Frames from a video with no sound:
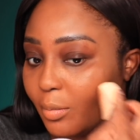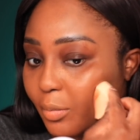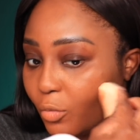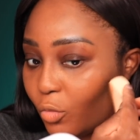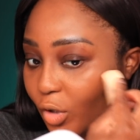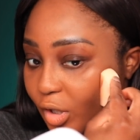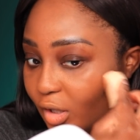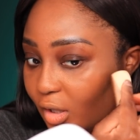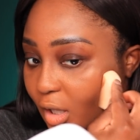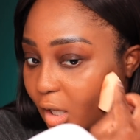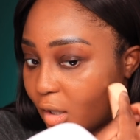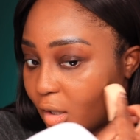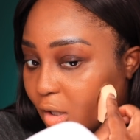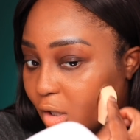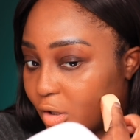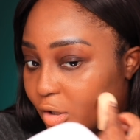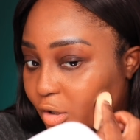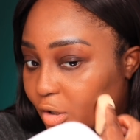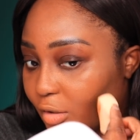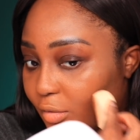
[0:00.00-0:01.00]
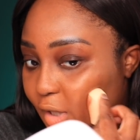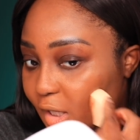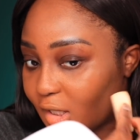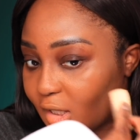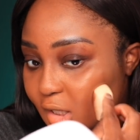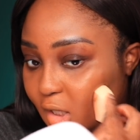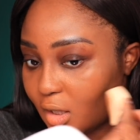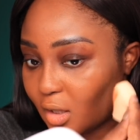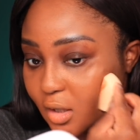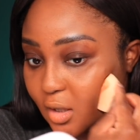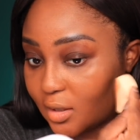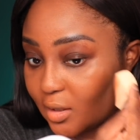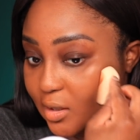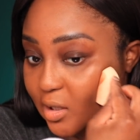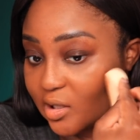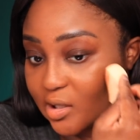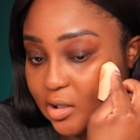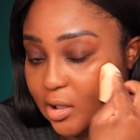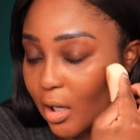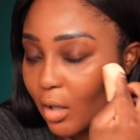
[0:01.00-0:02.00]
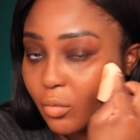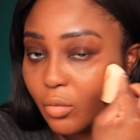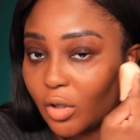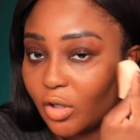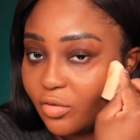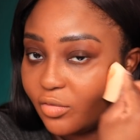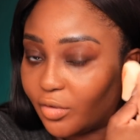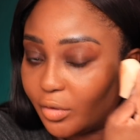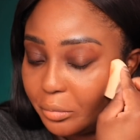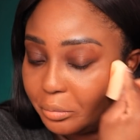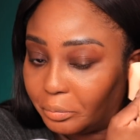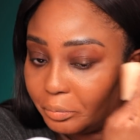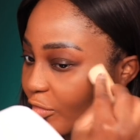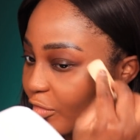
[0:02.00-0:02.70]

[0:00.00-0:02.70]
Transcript: with not color correcting. This is not one of them.